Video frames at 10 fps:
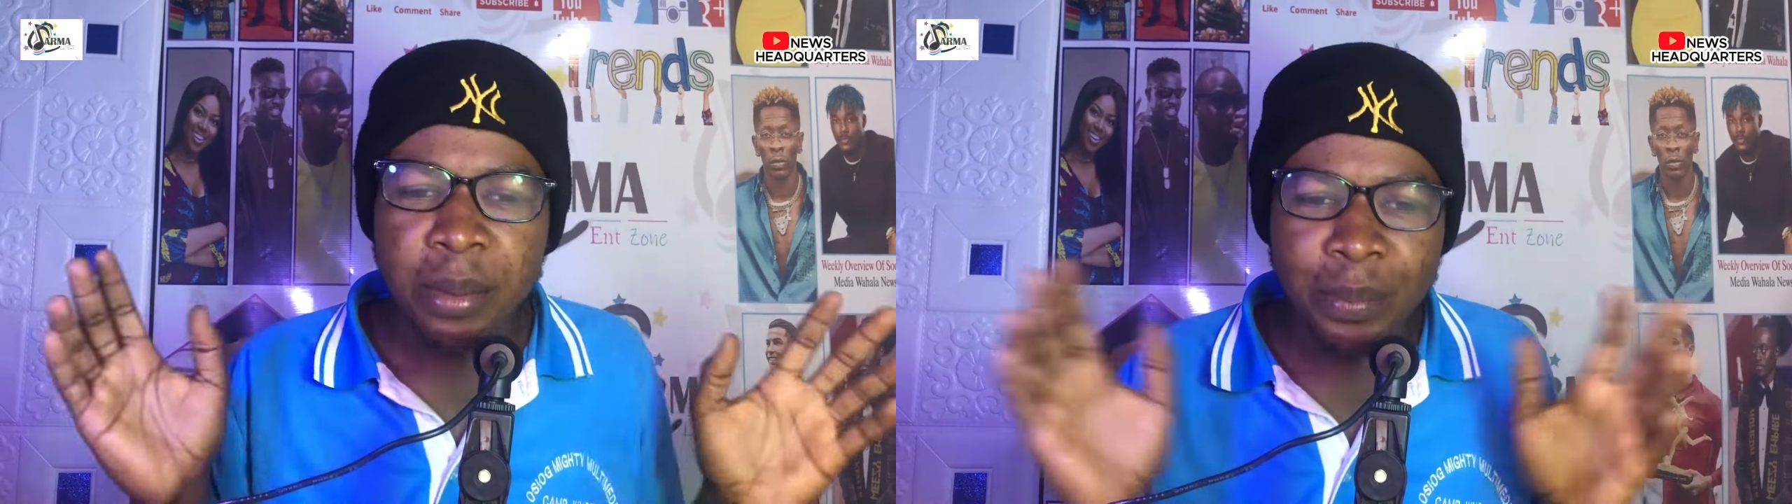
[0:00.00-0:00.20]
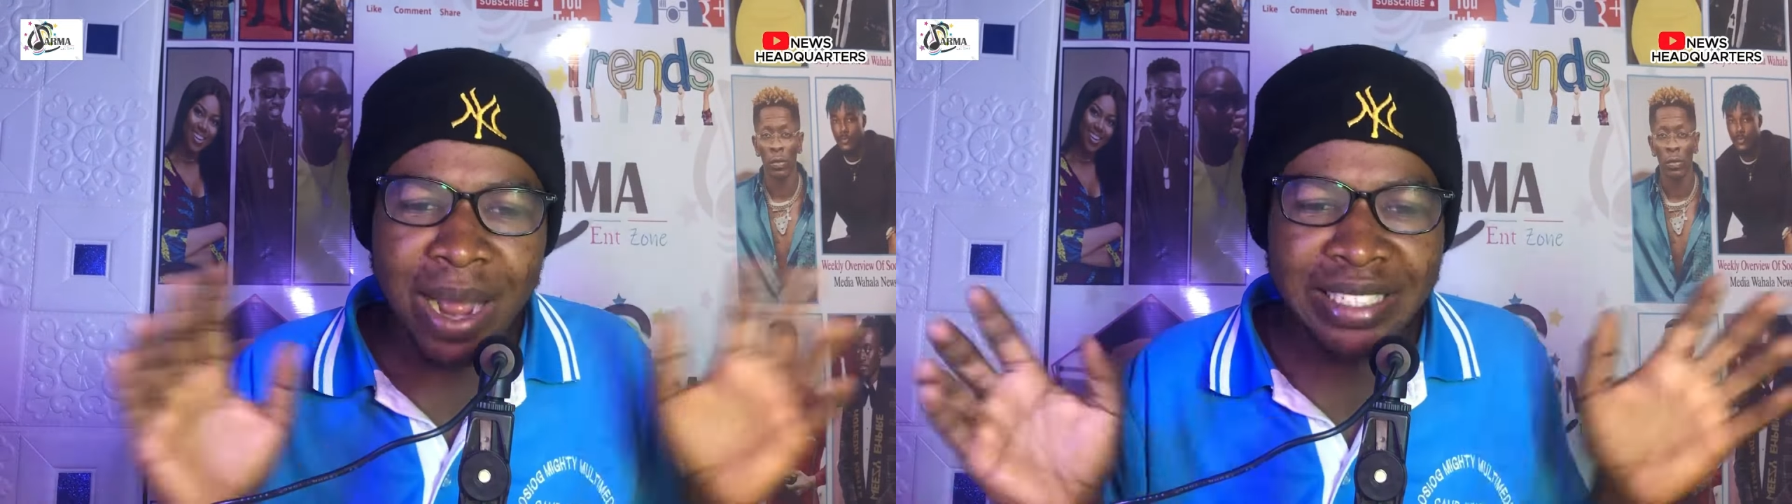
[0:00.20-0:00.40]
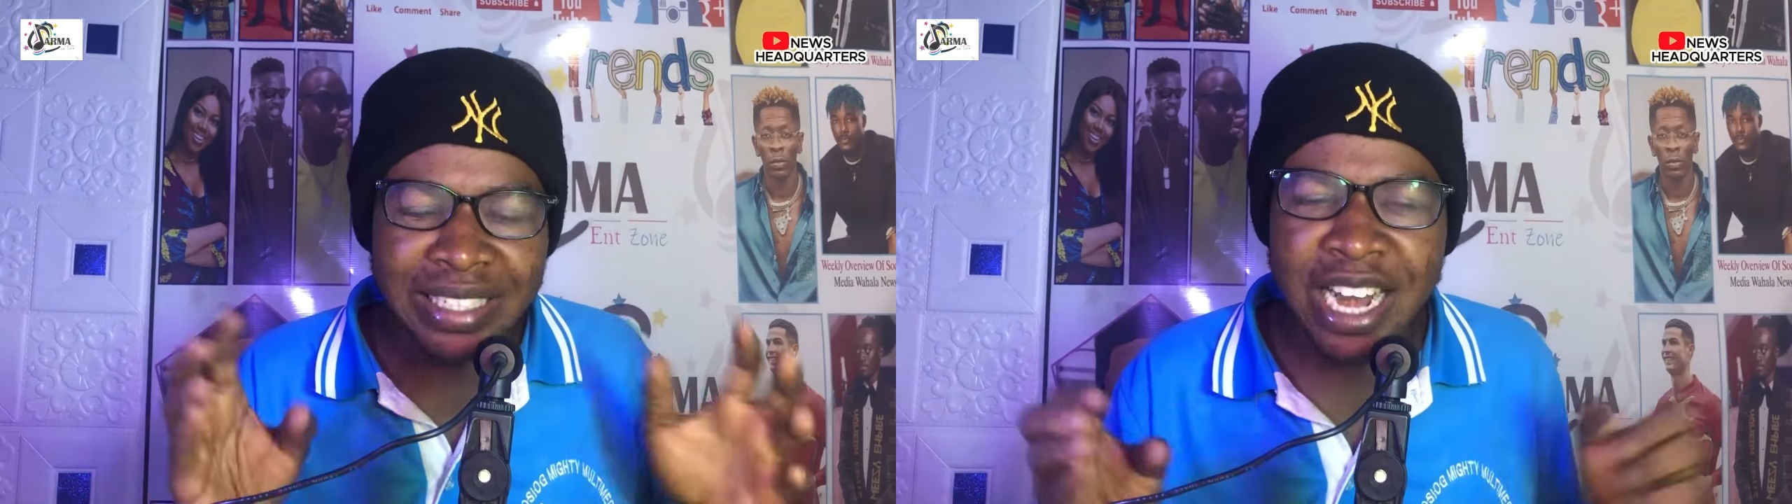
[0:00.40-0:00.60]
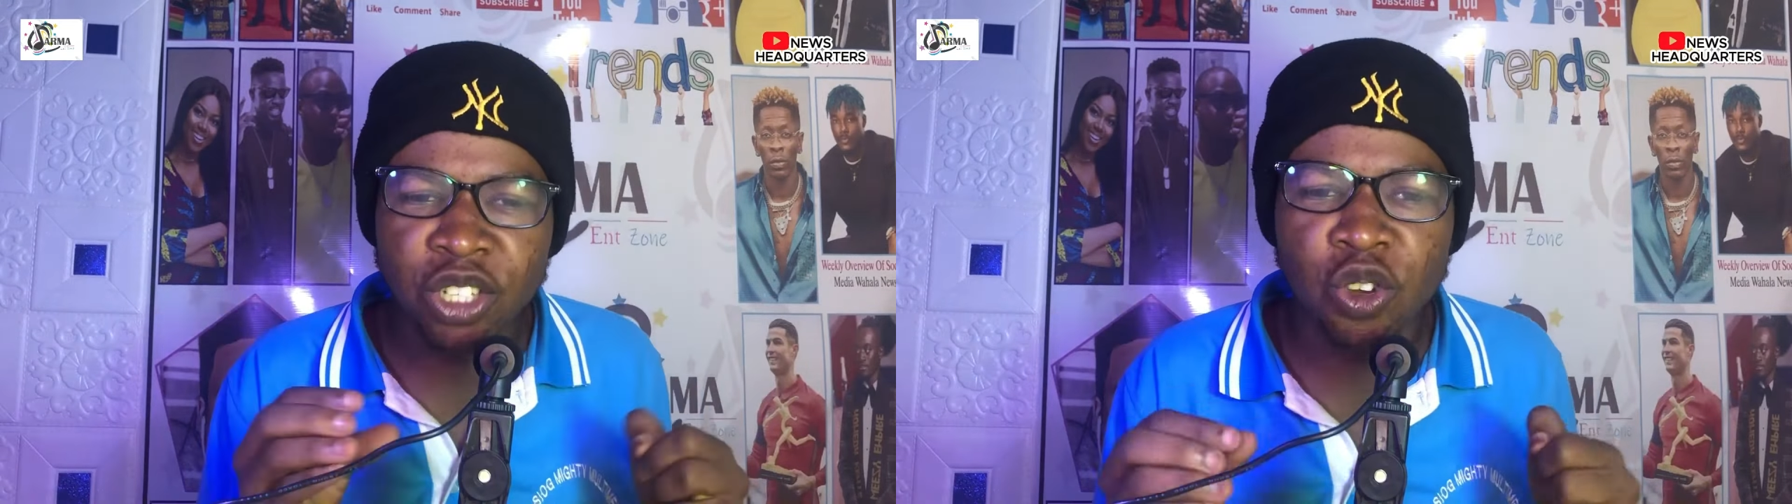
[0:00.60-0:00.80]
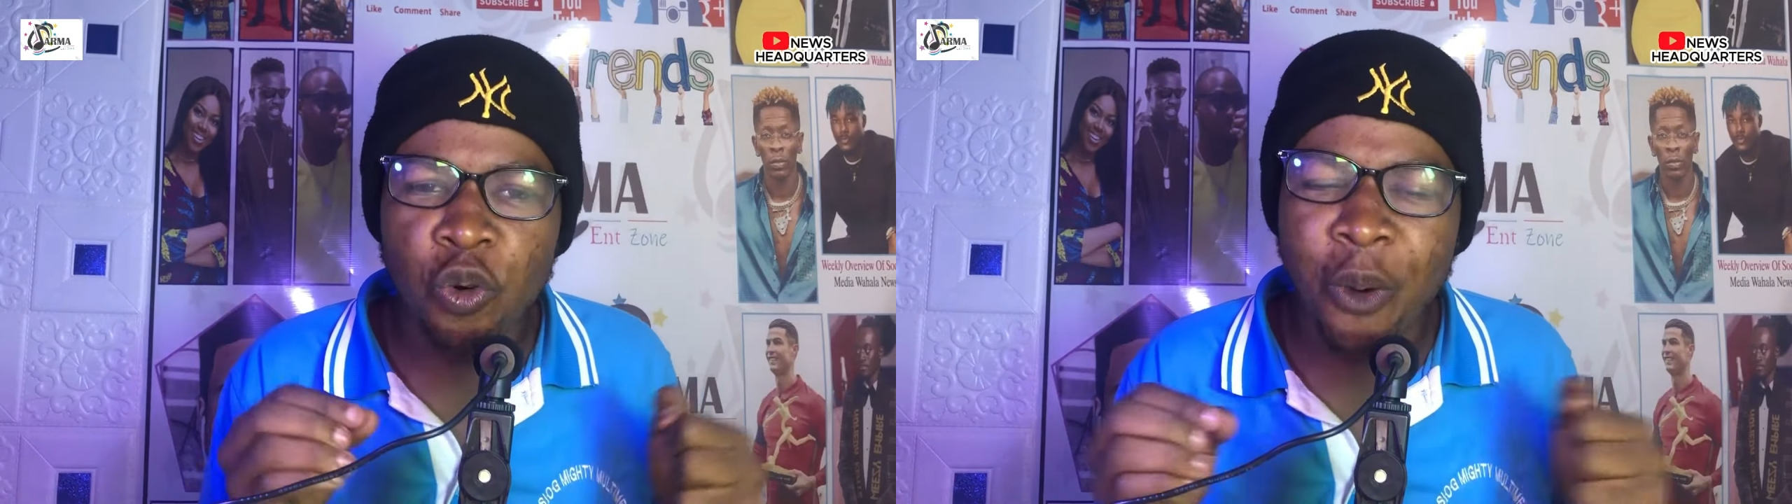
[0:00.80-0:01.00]
But that
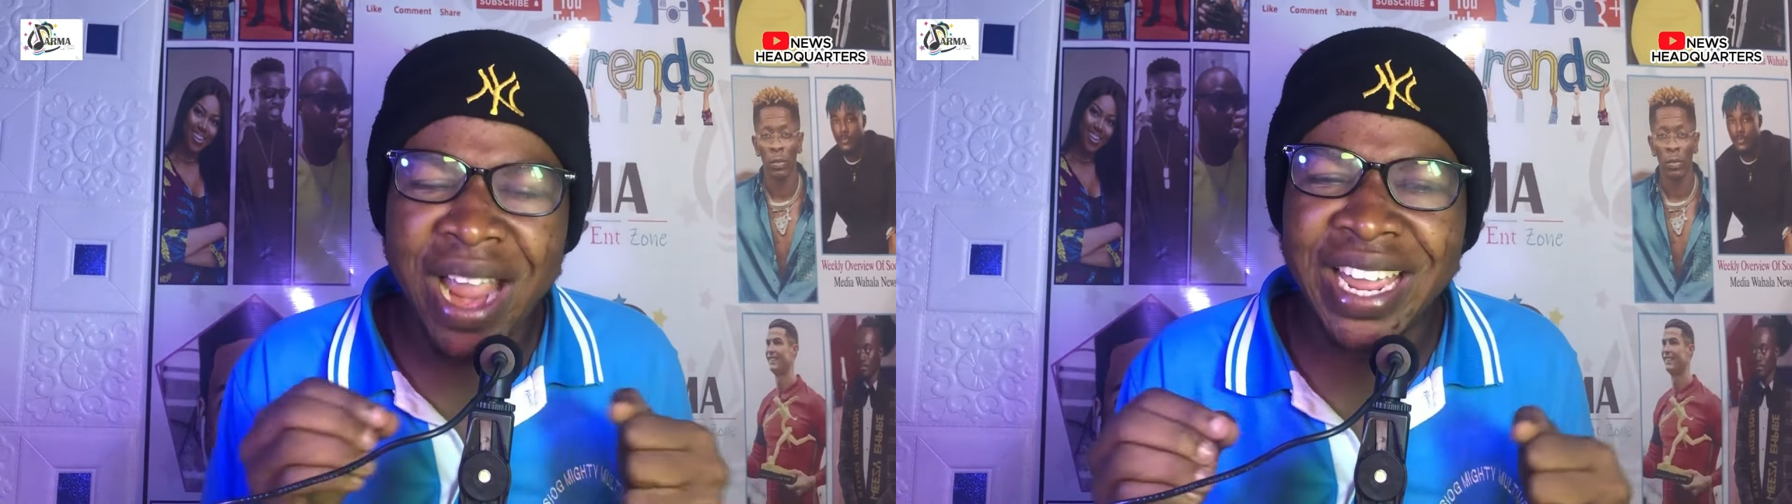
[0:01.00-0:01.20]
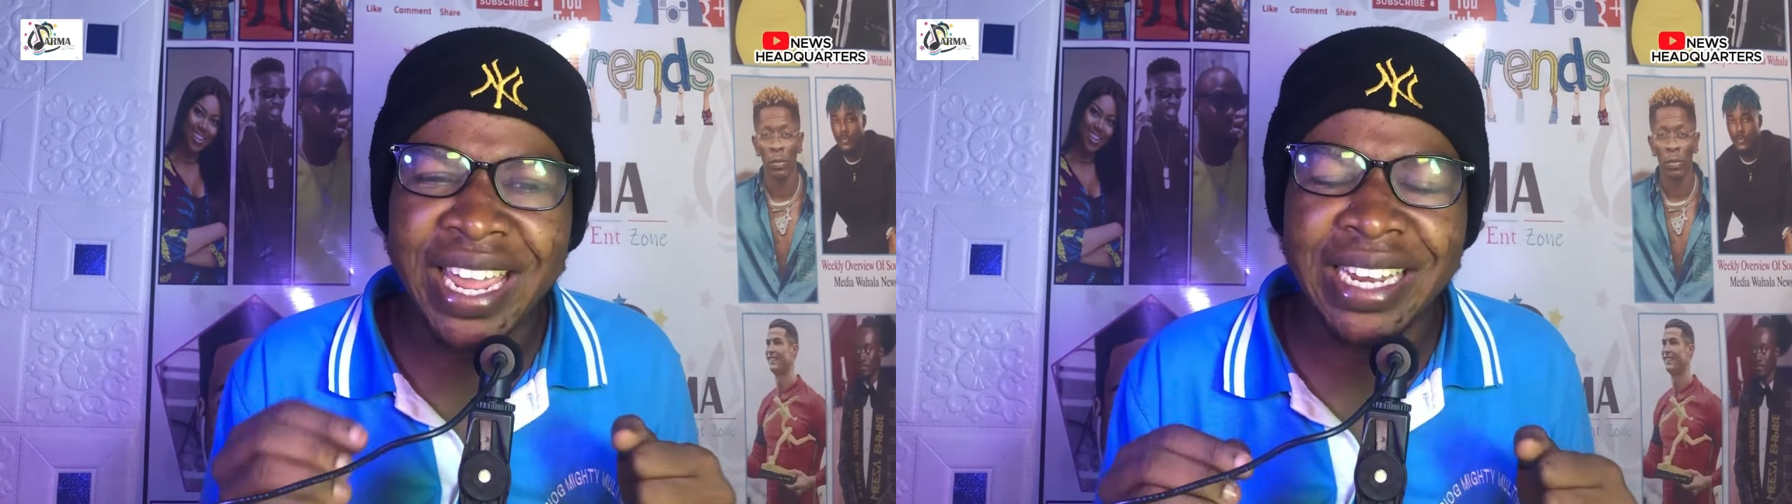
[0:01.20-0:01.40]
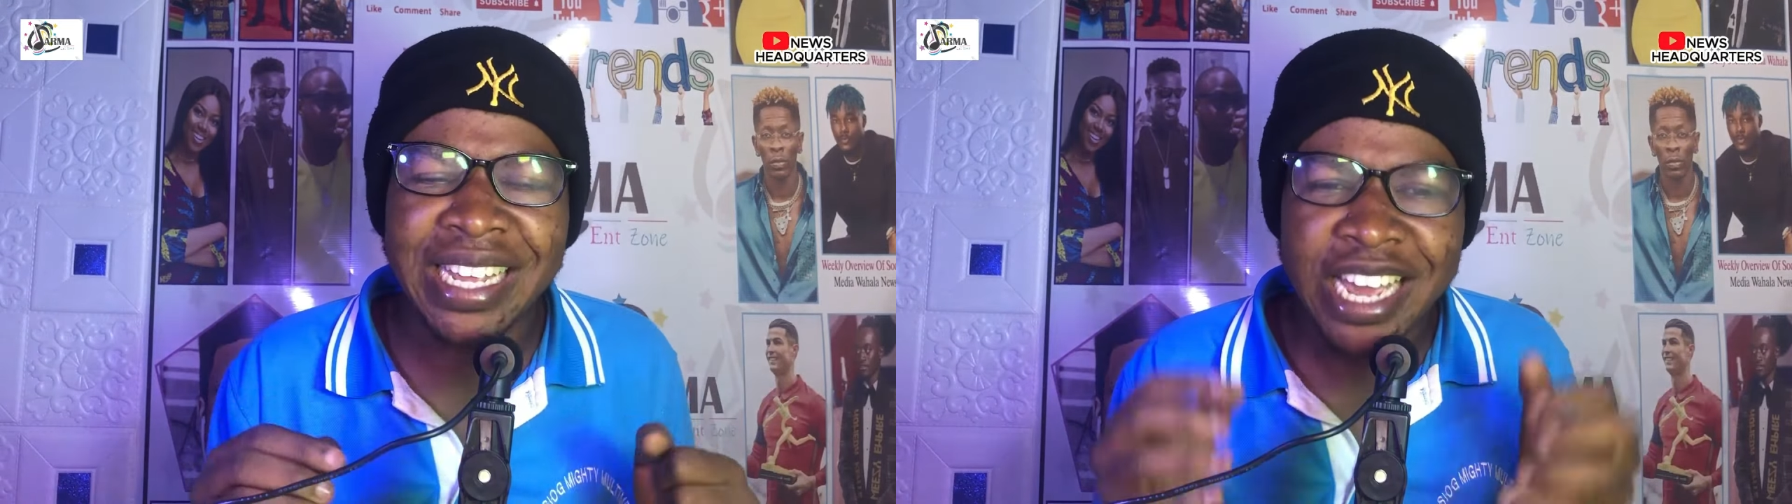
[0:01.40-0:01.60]
is not working.